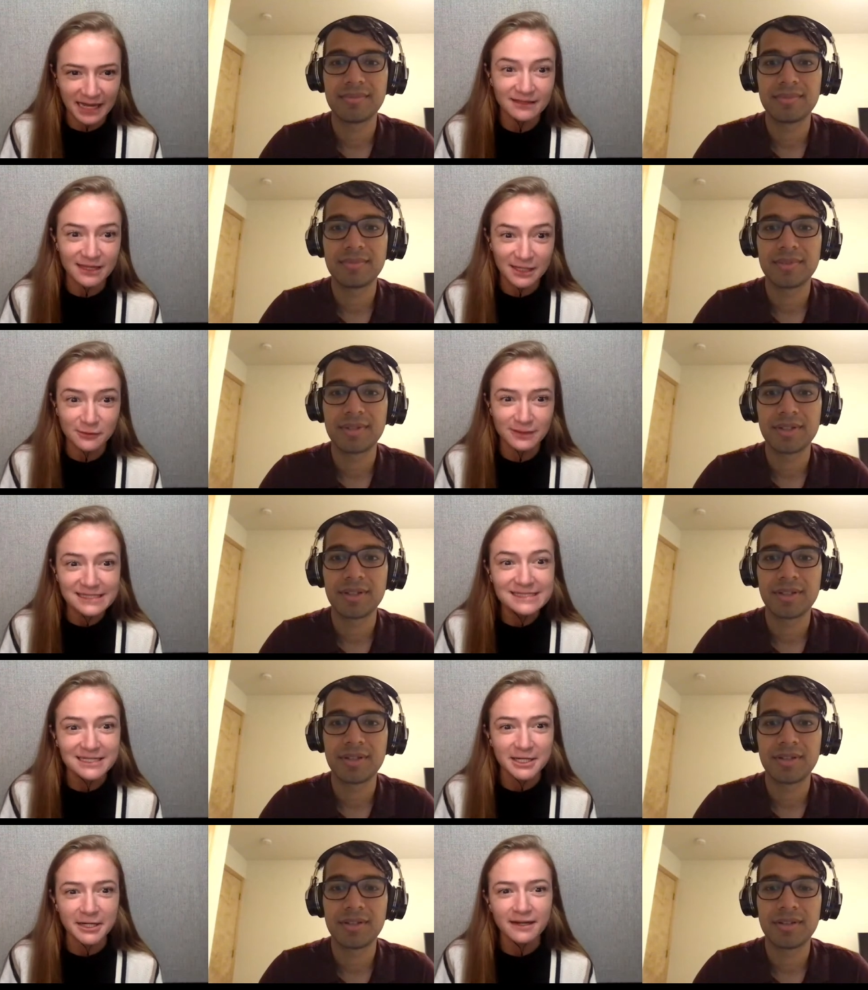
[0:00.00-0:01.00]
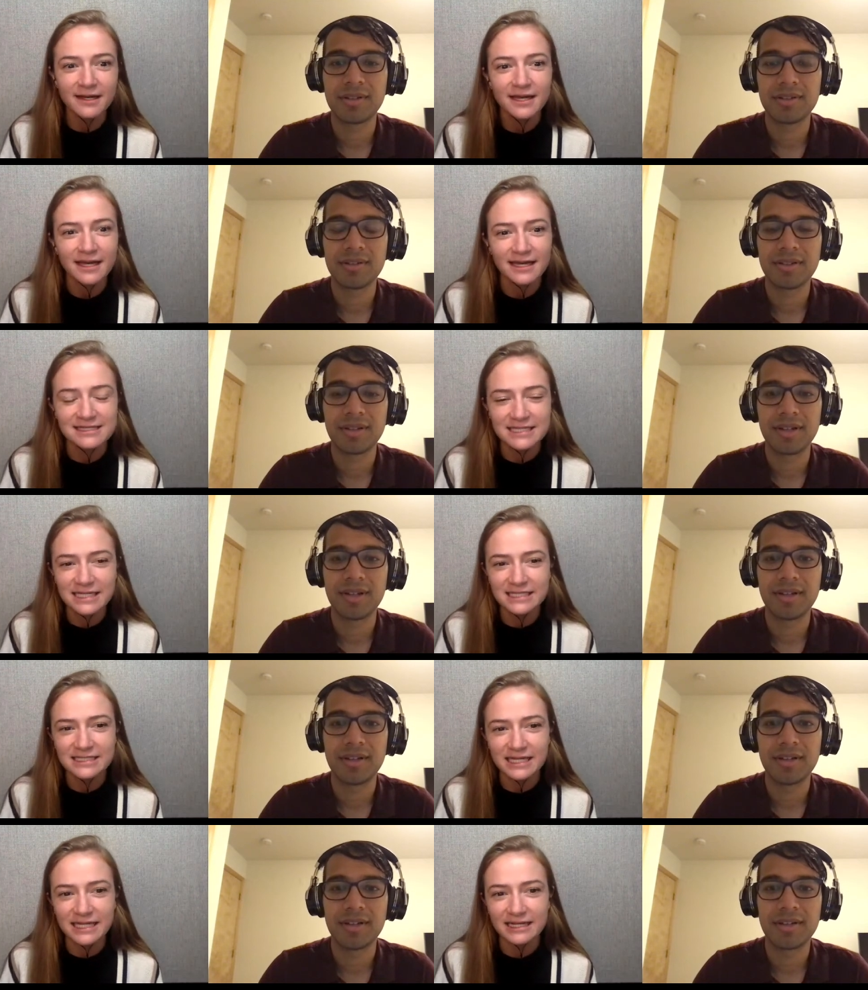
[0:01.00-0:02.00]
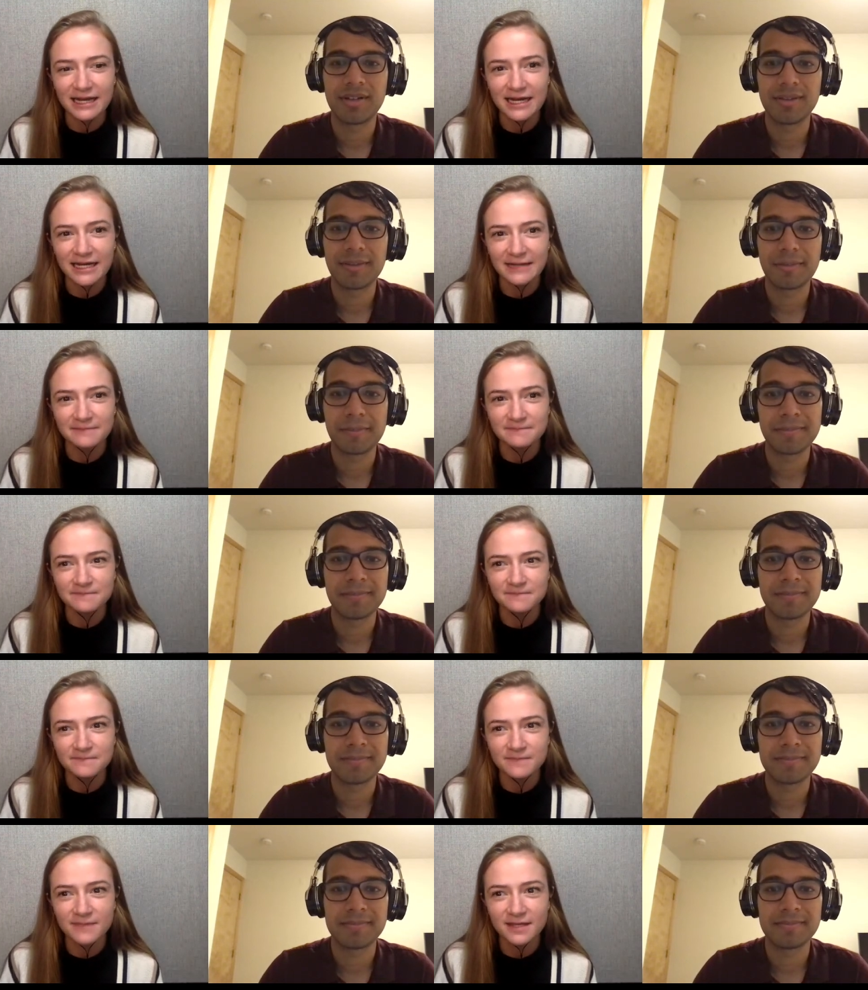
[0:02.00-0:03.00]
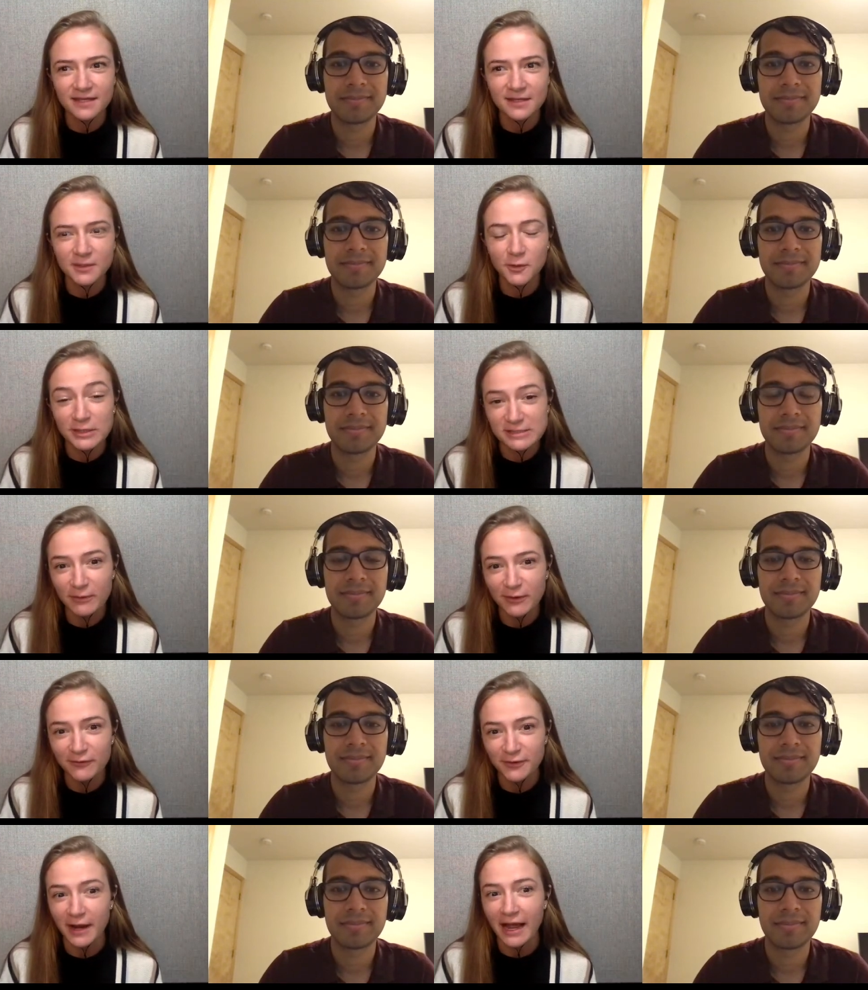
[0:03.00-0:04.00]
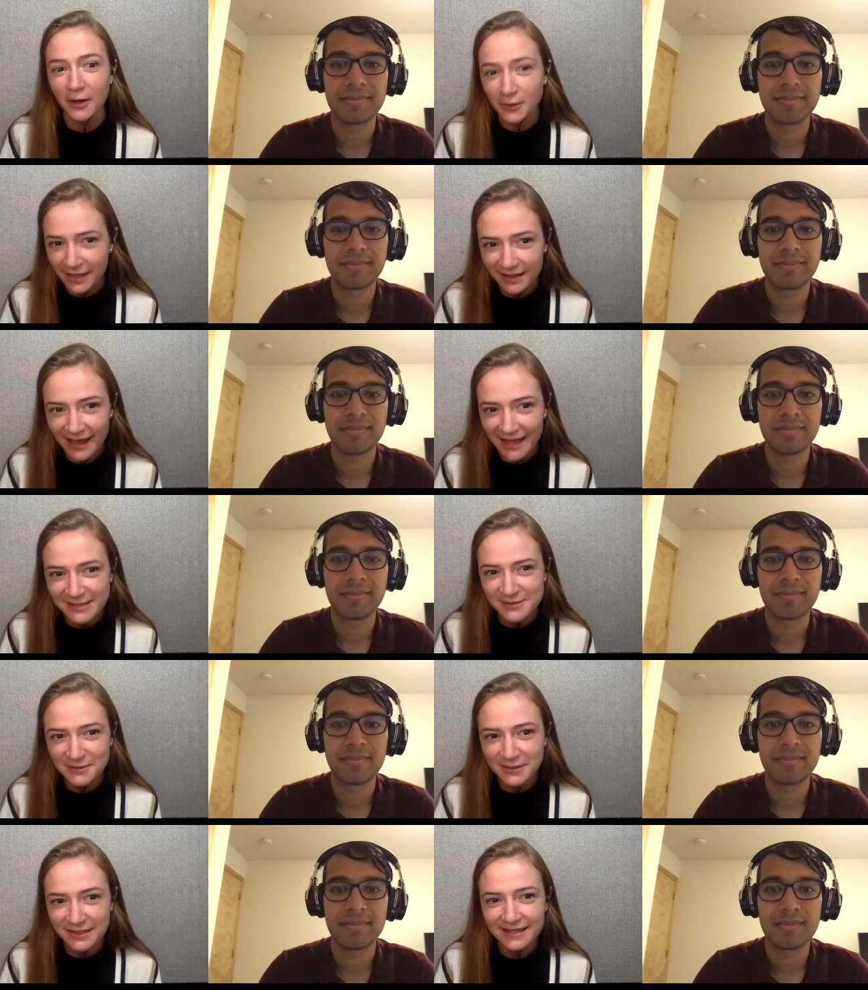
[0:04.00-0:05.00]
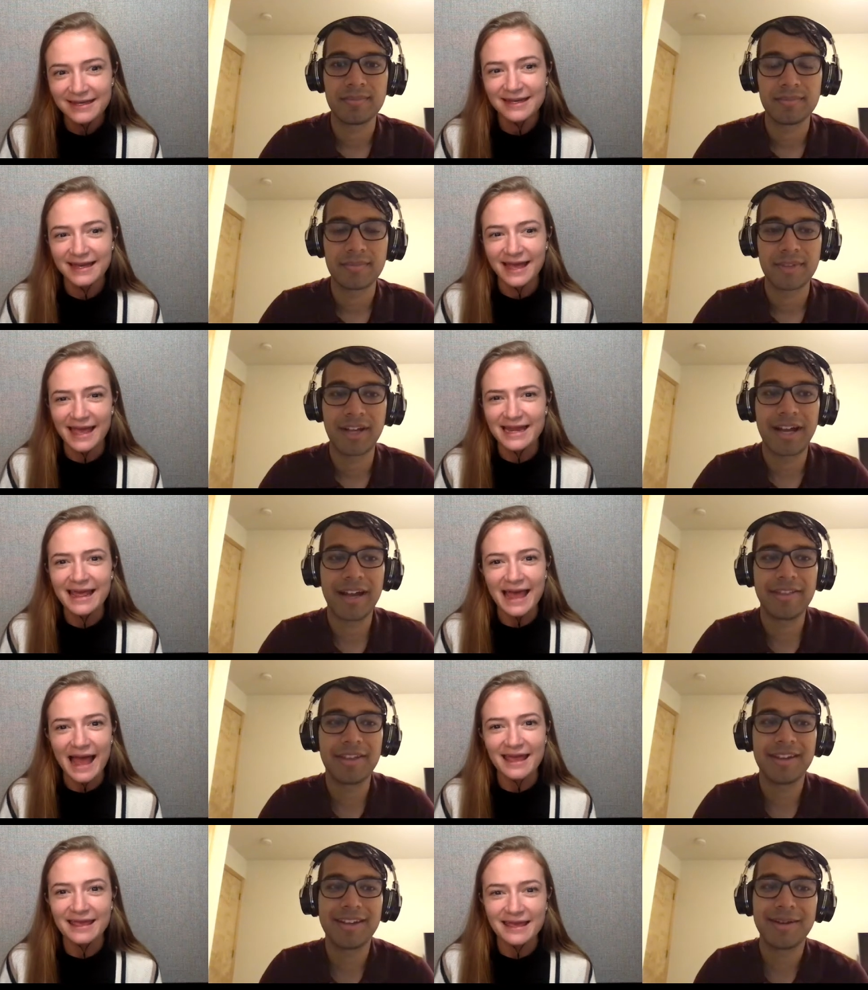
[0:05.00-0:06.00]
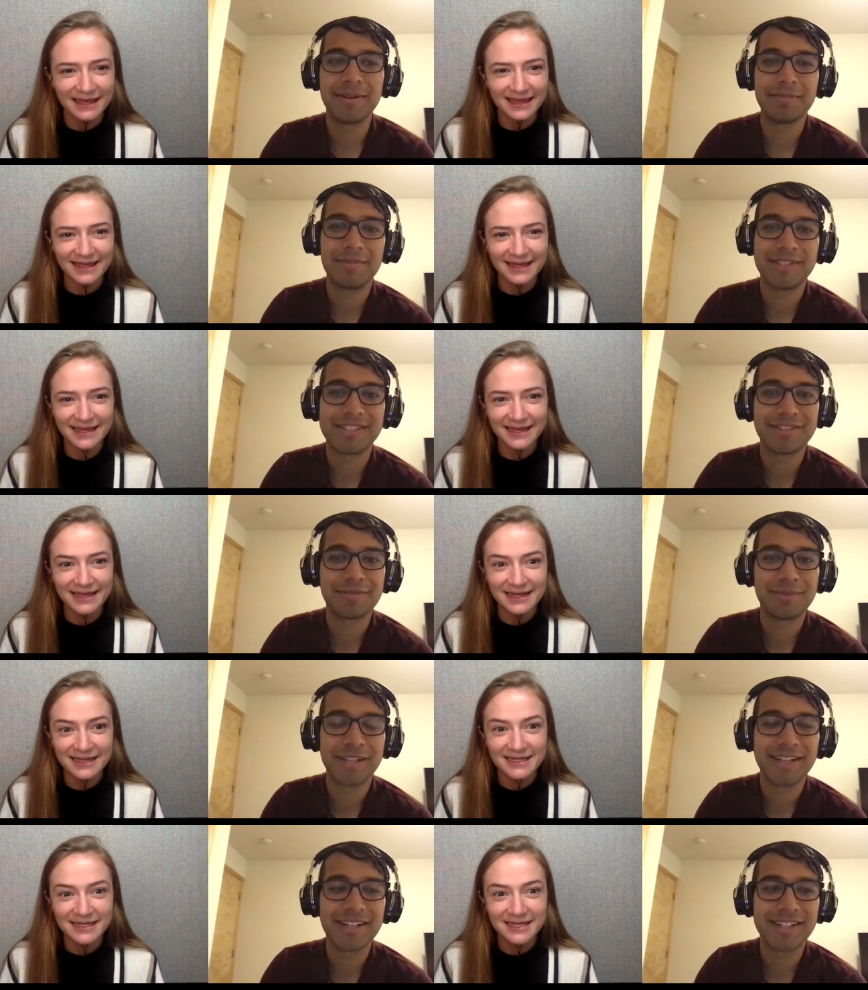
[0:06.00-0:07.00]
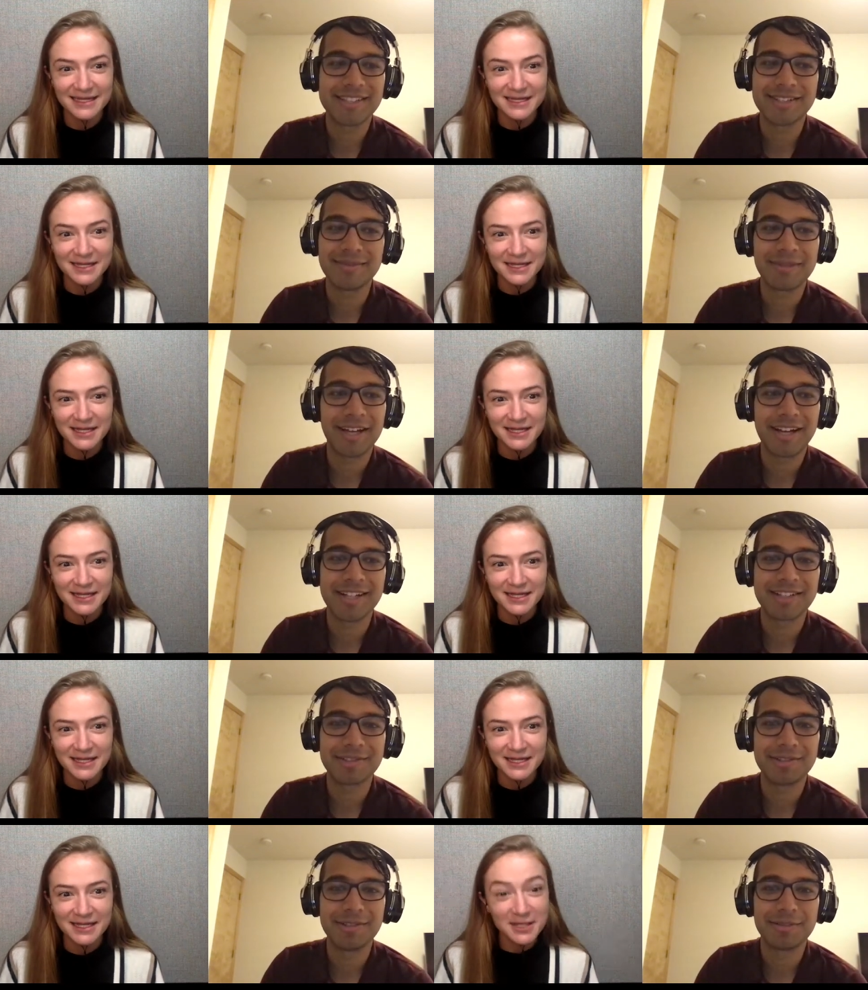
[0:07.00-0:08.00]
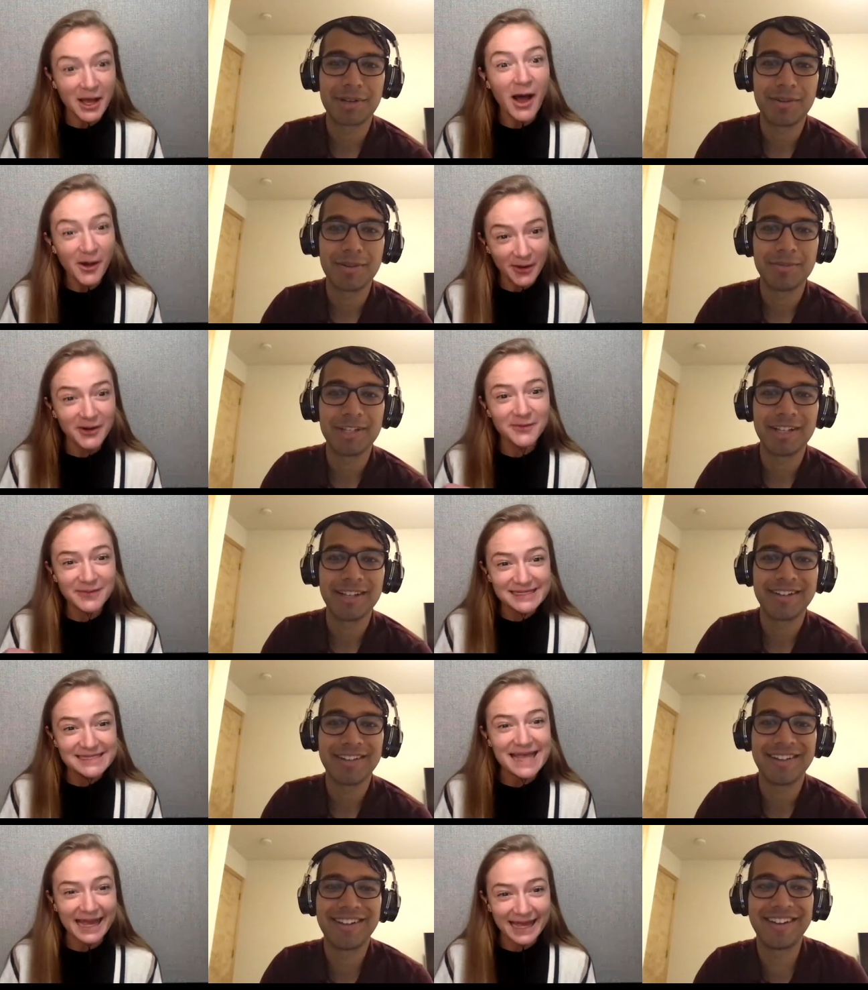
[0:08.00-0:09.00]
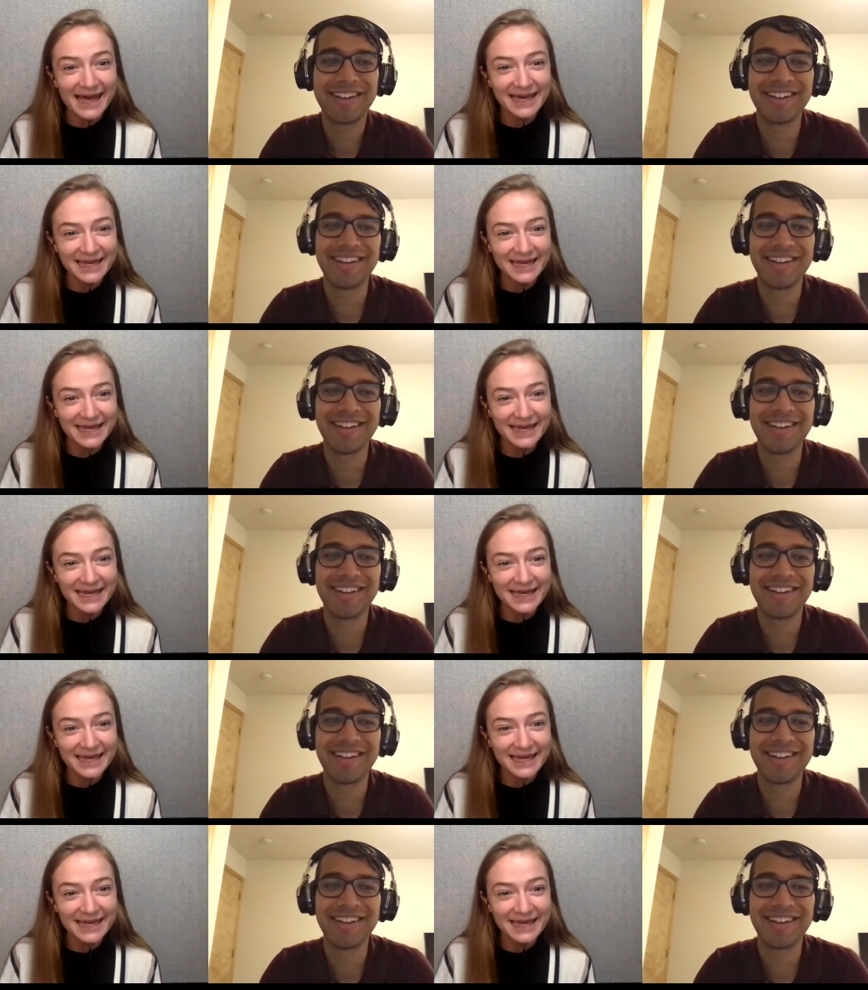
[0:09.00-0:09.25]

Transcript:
Speaker 1: the U this year, and he did um, quiz bowl for Irondale High School. And I, I, I,
Speaker 2: I must have played against him in high school. Probably. Oh, Urbis
Speaker 1: Eva?